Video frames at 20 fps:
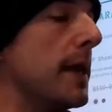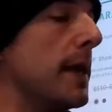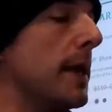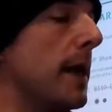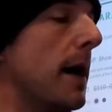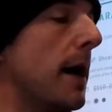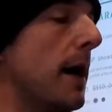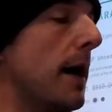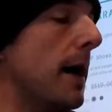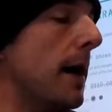
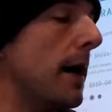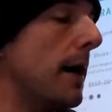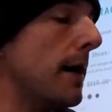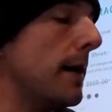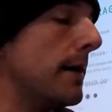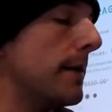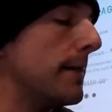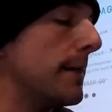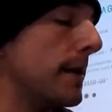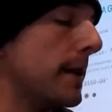The
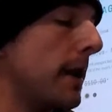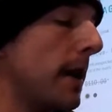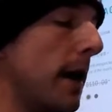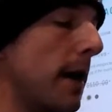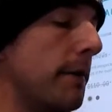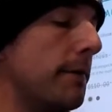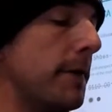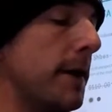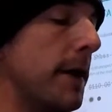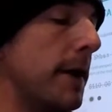
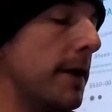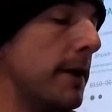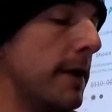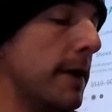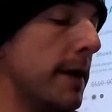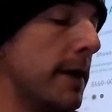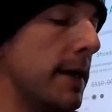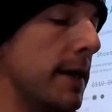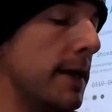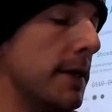
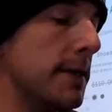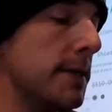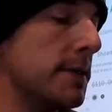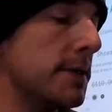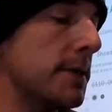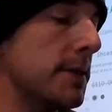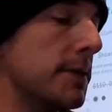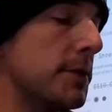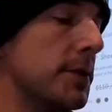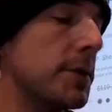Coven
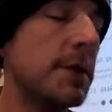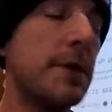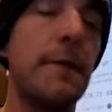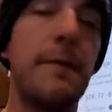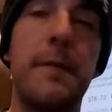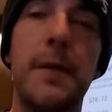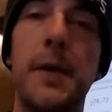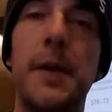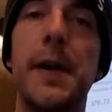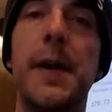is
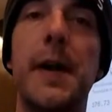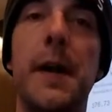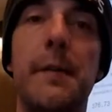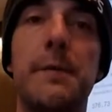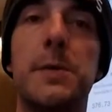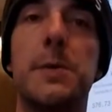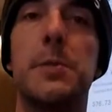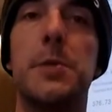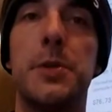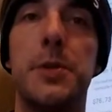just a very
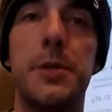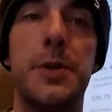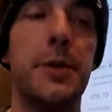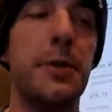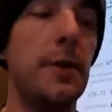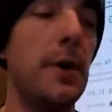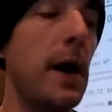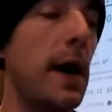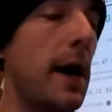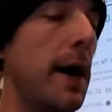comfortable
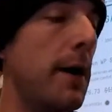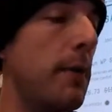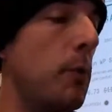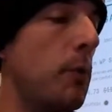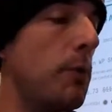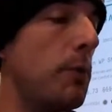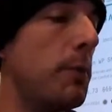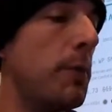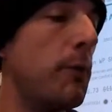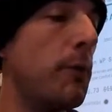shoe.
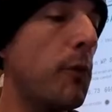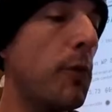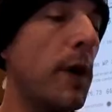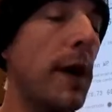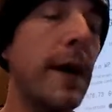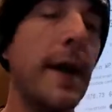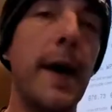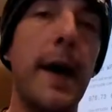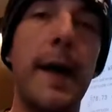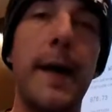
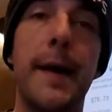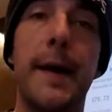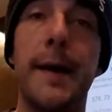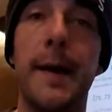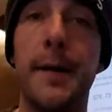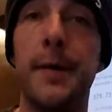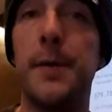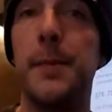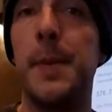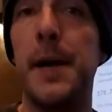Before I
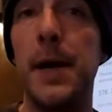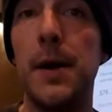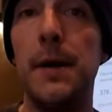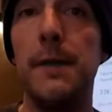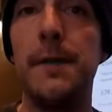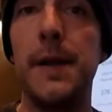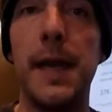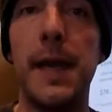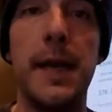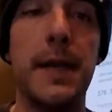got another
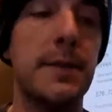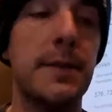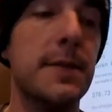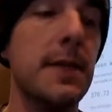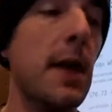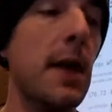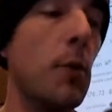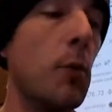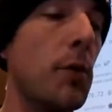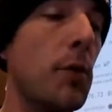pair of
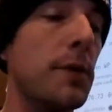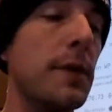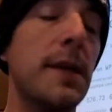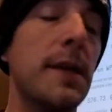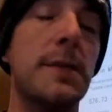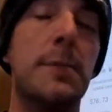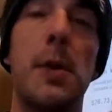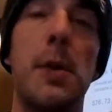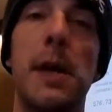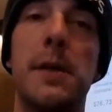Keens, I wore
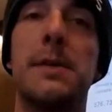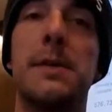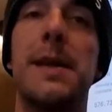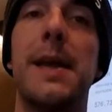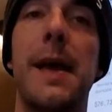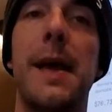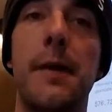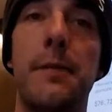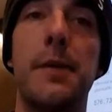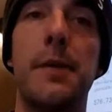these
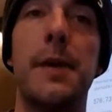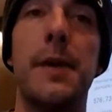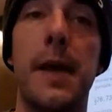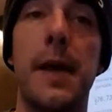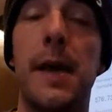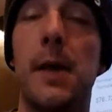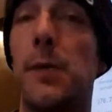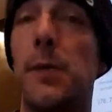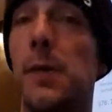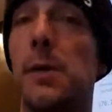practically
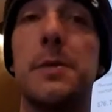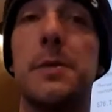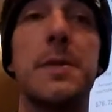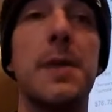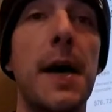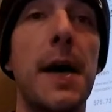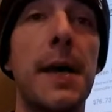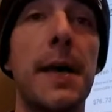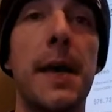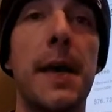every day, whether I
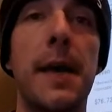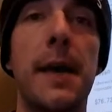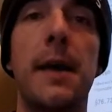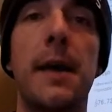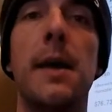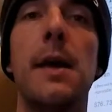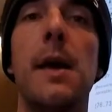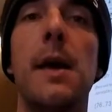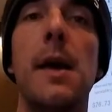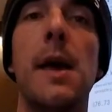was
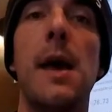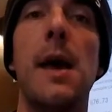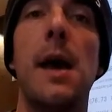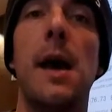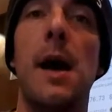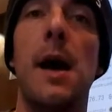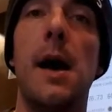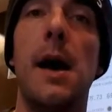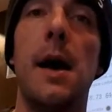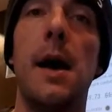hiking,
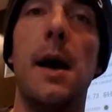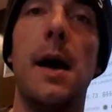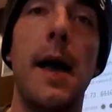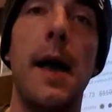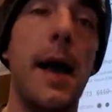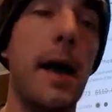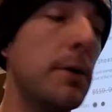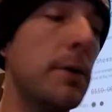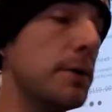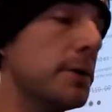
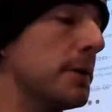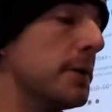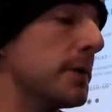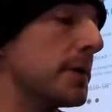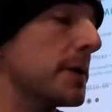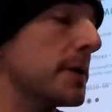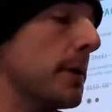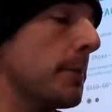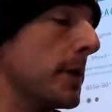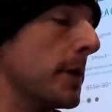out
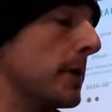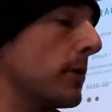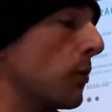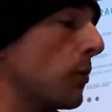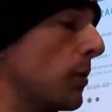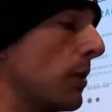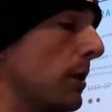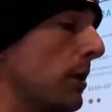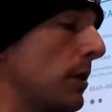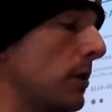doing something
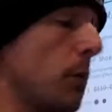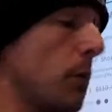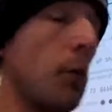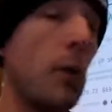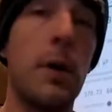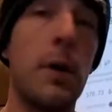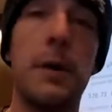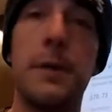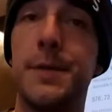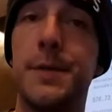in the world,
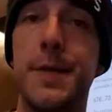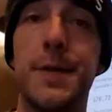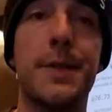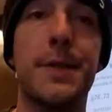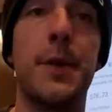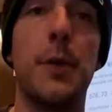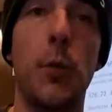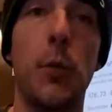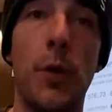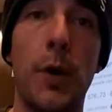or
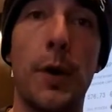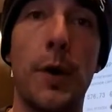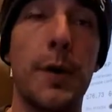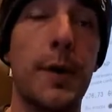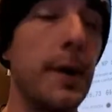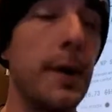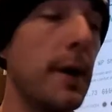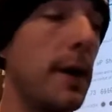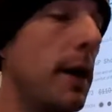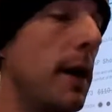just at
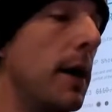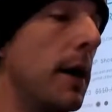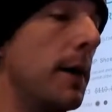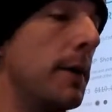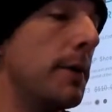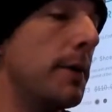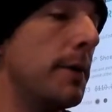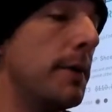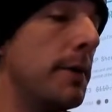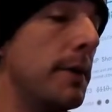work.
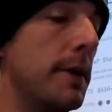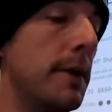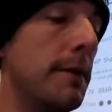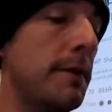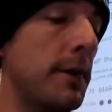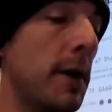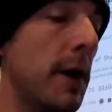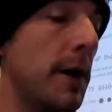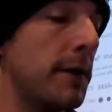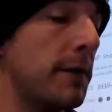
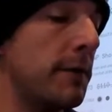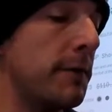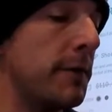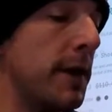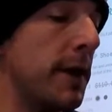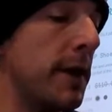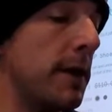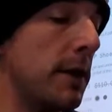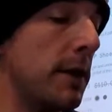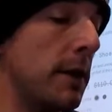If you're on your
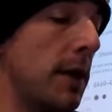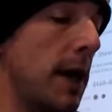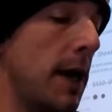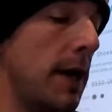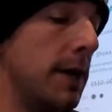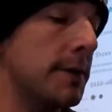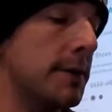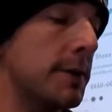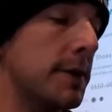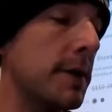feet a
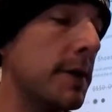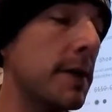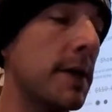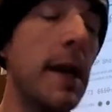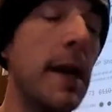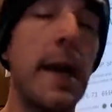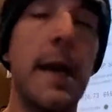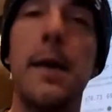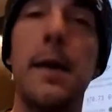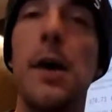lot during the